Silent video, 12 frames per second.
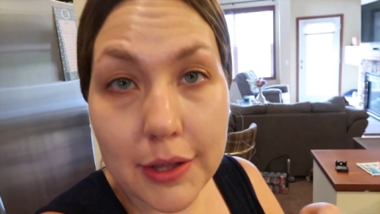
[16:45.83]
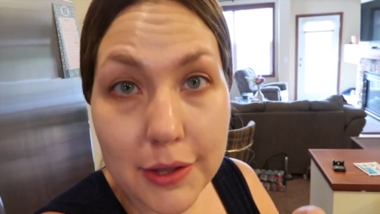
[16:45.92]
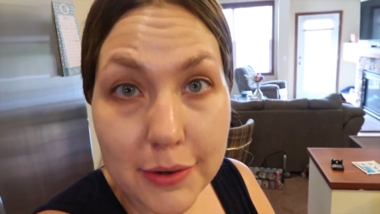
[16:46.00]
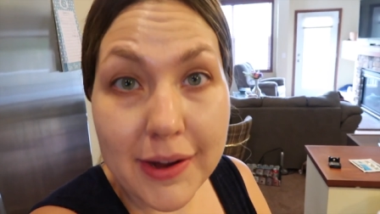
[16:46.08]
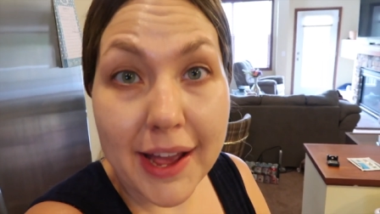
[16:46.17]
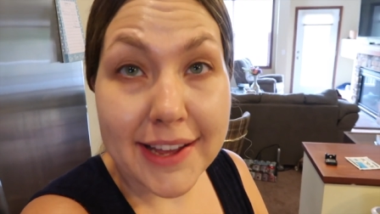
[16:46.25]

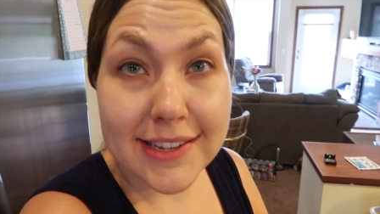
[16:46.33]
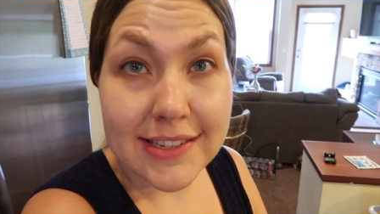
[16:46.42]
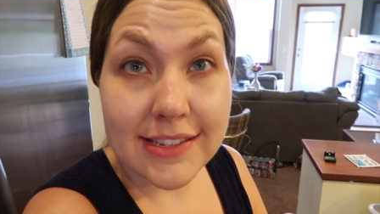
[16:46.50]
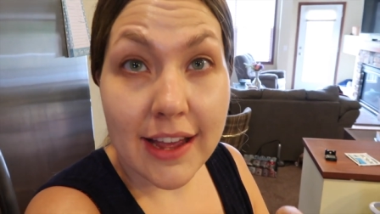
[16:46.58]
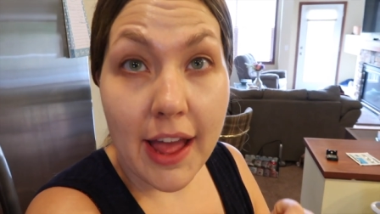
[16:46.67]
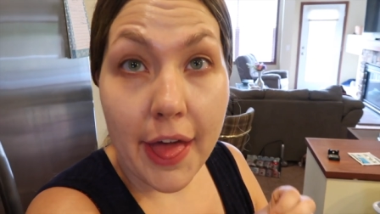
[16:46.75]
You
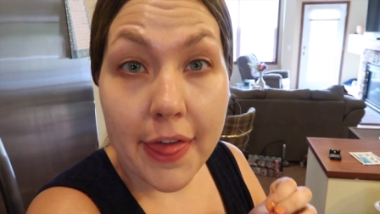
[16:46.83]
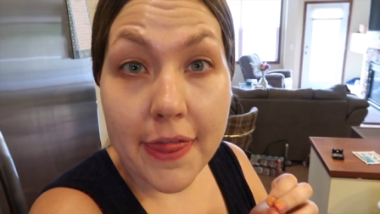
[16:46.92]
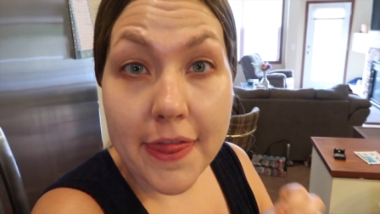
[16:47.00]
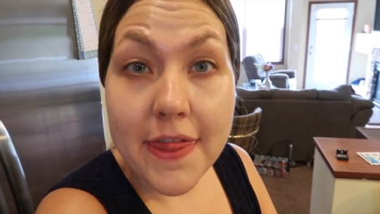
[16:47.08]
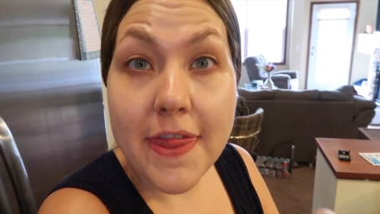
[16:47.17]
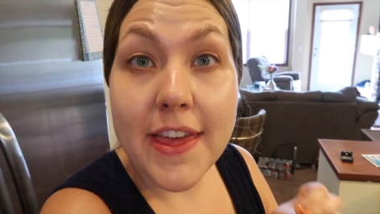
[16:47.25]
guys,
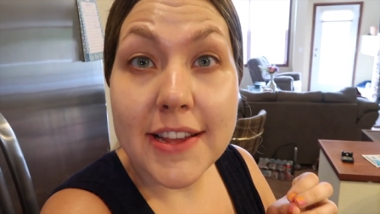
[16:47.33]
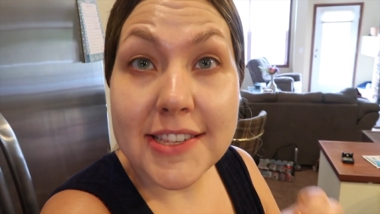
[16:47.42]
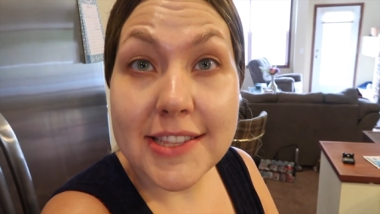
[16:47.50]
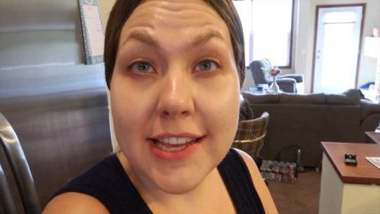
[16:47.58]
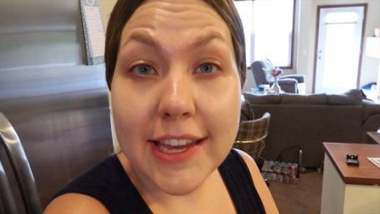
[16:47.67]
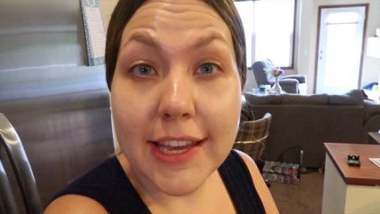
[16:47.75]

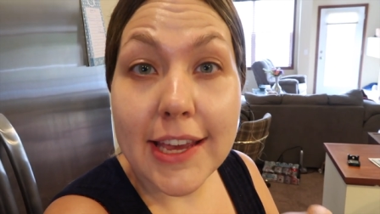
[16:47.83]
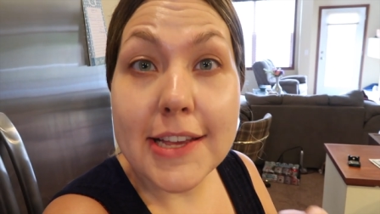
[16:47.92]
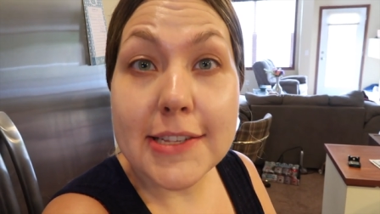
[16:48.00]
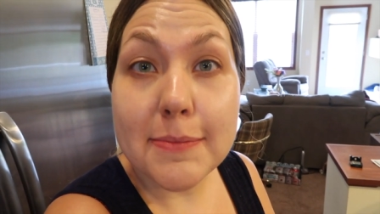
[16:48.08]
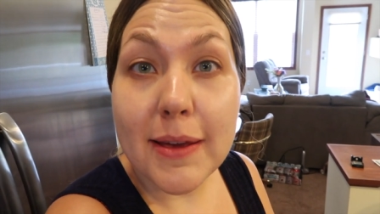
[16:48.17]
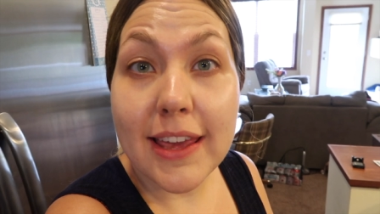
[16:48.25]
this thing
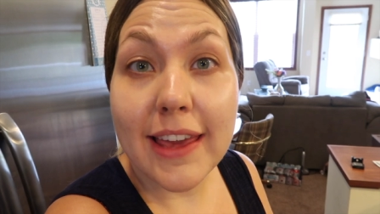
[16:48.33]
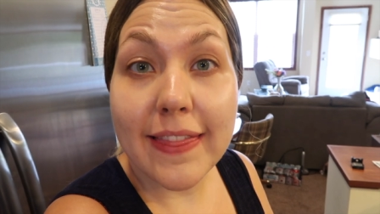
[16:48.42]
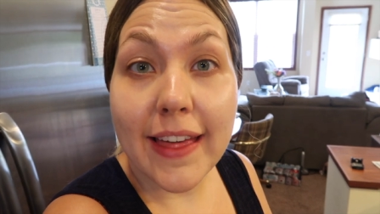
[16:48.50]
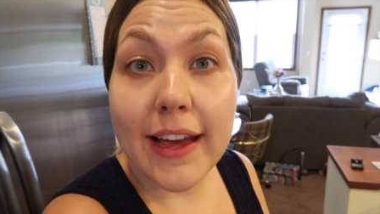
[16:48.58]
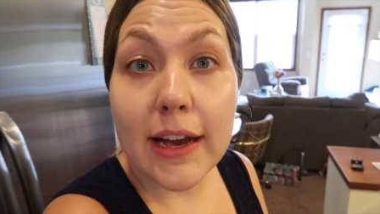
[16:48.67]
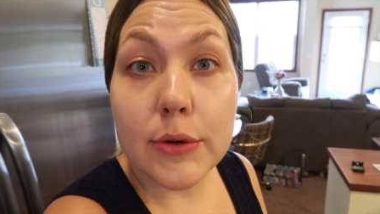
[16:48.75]
is making
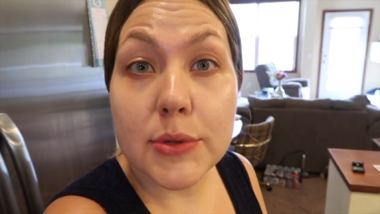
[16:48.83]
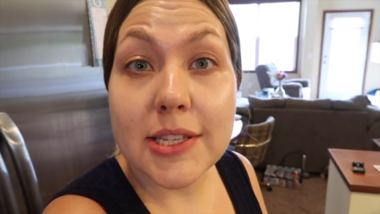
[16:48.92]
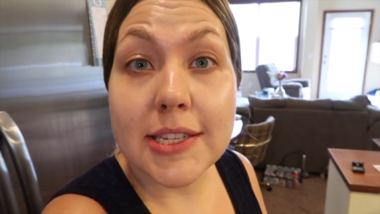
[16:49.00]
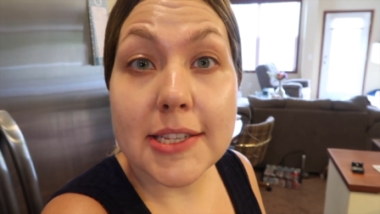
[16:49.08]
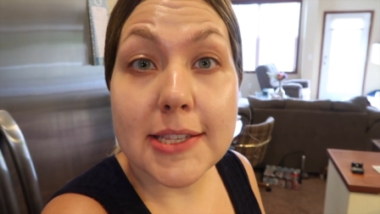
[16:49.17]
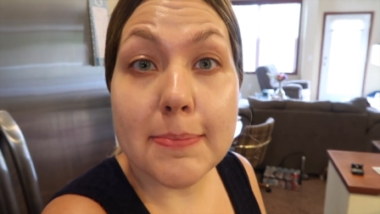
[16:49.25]
the
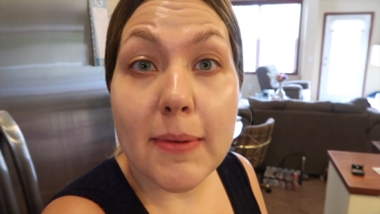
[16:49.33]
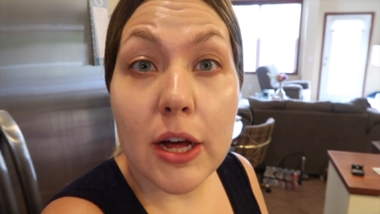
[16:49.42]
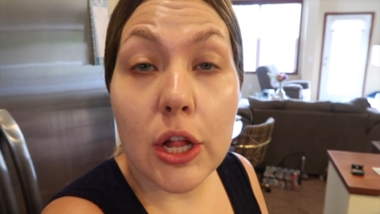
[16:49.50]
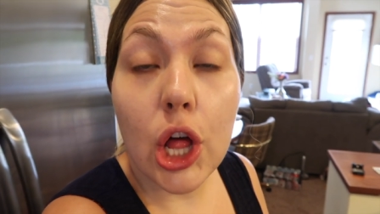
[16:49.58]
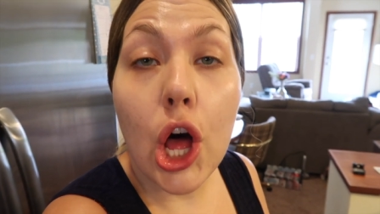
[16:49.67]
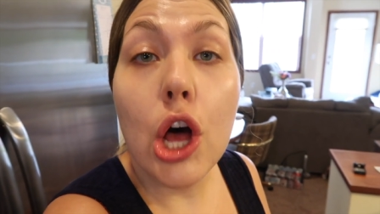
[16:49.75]
house
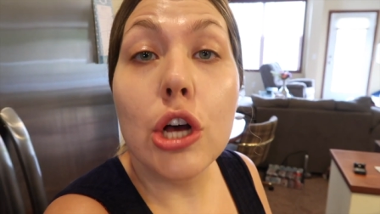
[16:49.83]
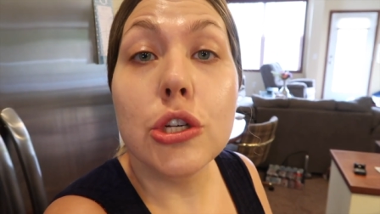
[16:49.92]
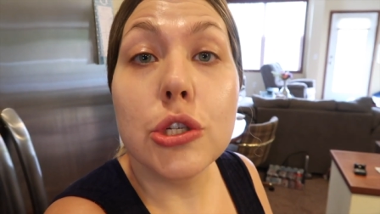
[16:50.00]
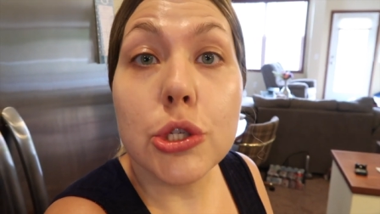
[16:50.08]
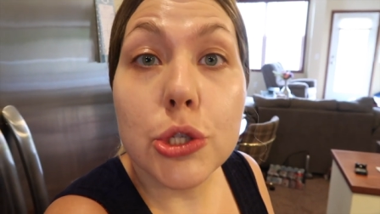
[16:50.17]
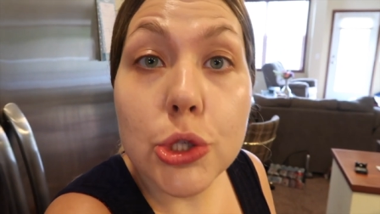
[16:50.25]
smell
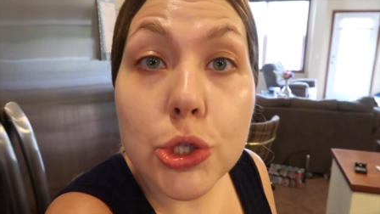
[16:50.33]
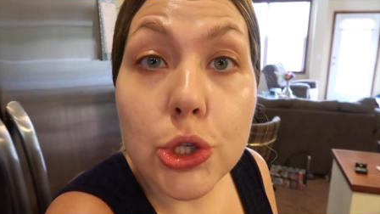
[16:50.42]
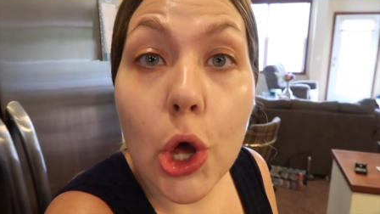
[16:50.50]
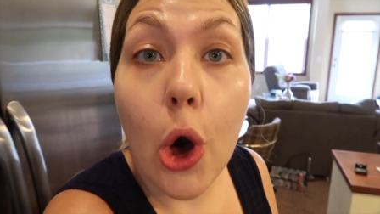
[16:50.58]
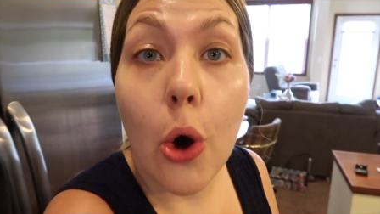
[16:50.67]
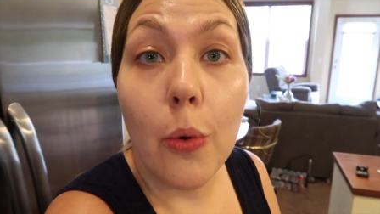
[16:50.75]

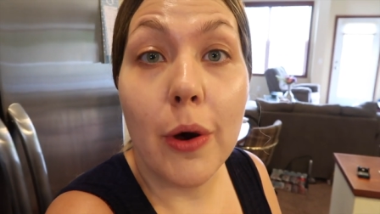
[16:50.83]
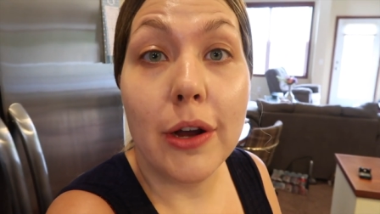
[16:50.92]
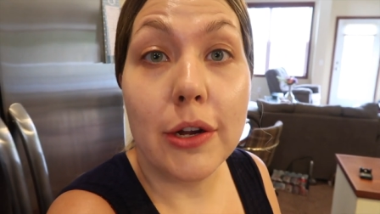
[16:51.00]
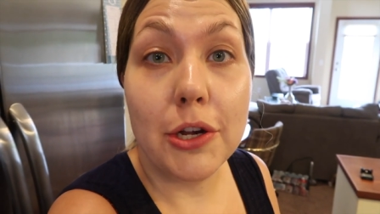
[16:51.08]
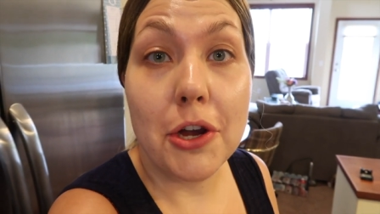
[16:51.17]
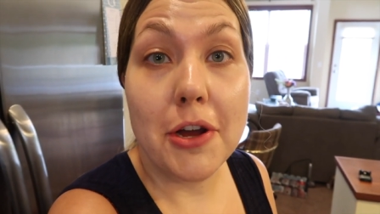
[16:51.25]
so
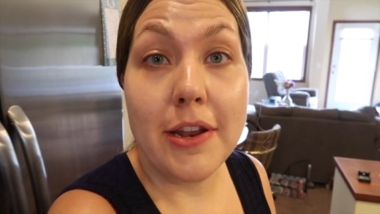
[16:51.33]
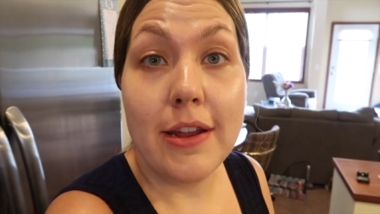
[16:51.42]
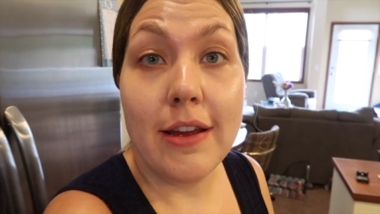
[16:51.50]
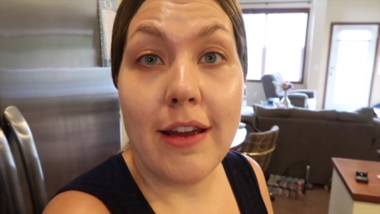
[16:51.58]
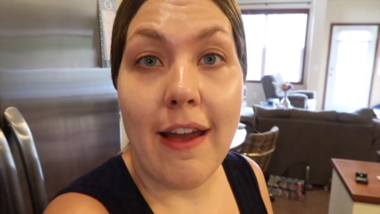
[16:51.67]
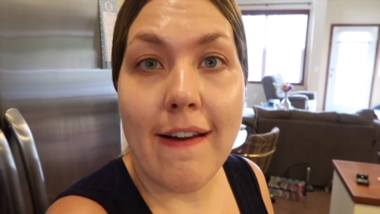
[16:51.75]
good.
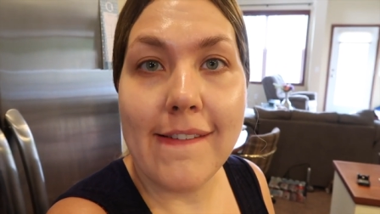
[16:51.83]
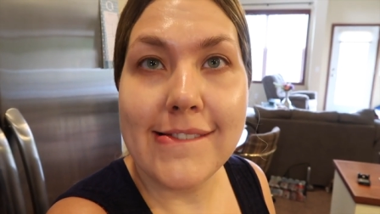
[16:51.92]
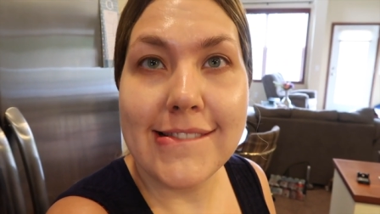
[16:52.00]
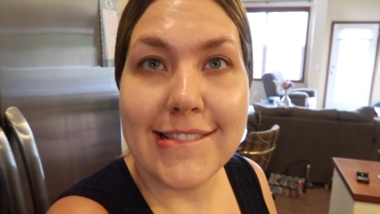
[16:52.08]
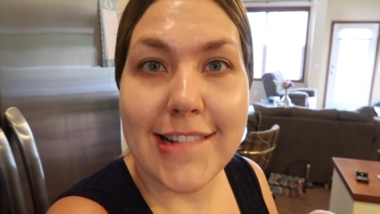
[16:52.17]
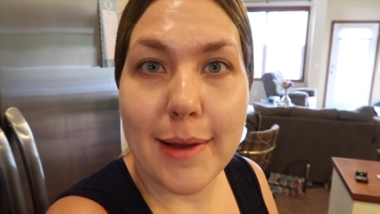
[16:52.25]

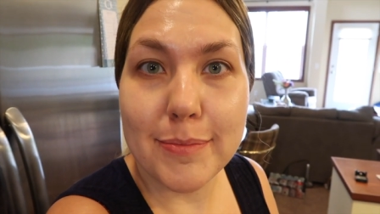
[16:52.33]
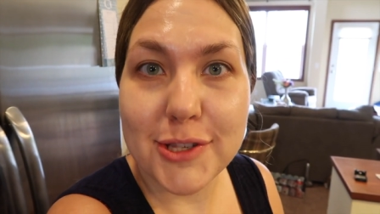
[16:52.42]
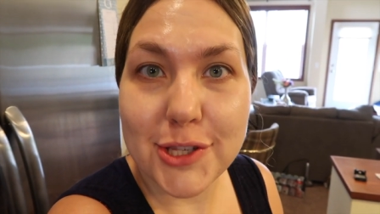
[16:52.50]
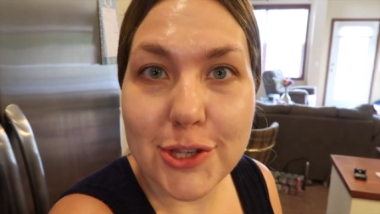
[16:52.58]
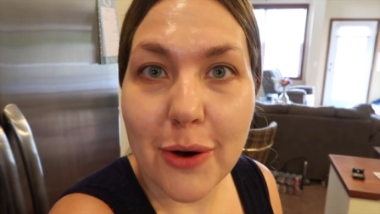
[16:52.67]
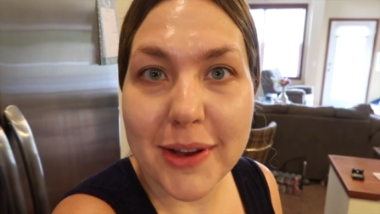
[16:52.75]
I'm
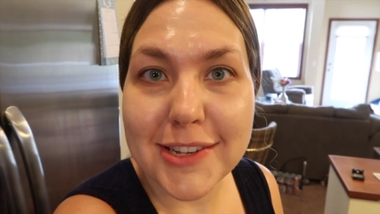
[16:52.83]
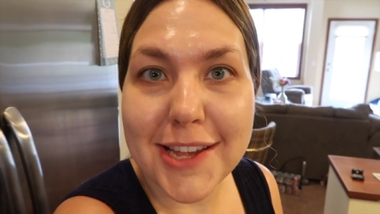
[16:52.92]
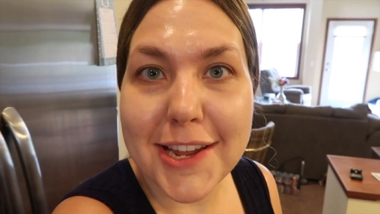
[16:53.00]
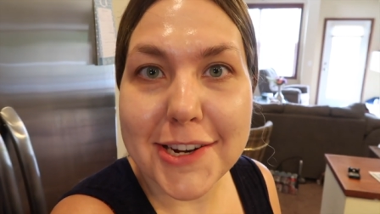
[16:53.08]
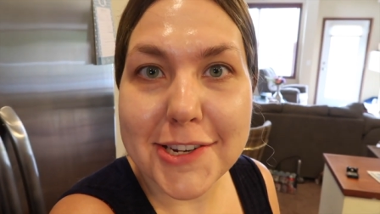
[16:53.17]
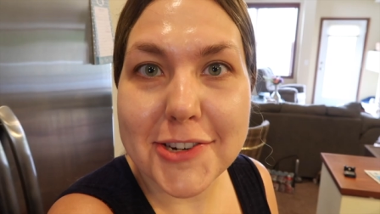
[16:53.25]
so
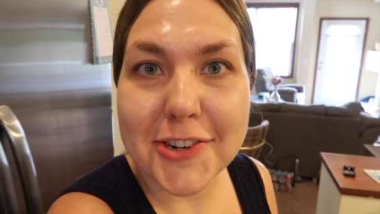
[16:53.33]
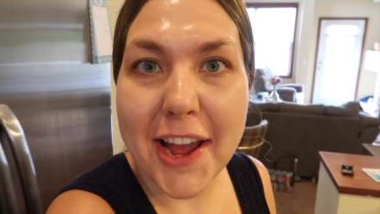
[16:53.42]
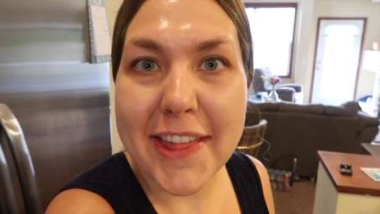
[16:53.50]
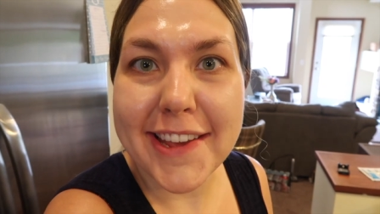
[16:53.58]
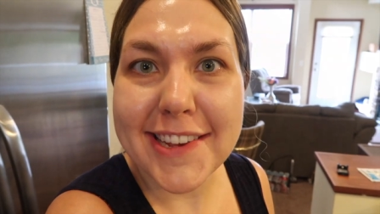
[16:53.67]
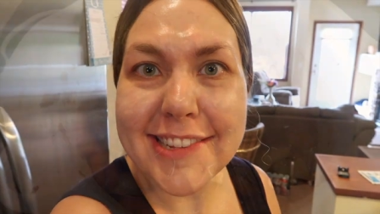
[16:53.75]
excited to
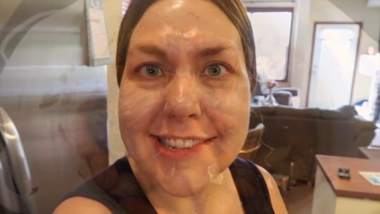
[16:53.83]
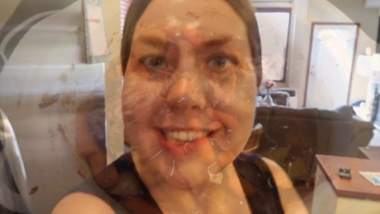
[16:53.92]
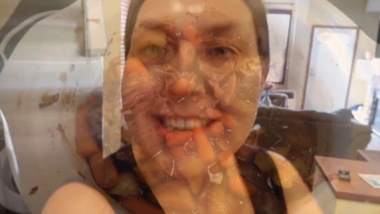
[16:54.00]
try this.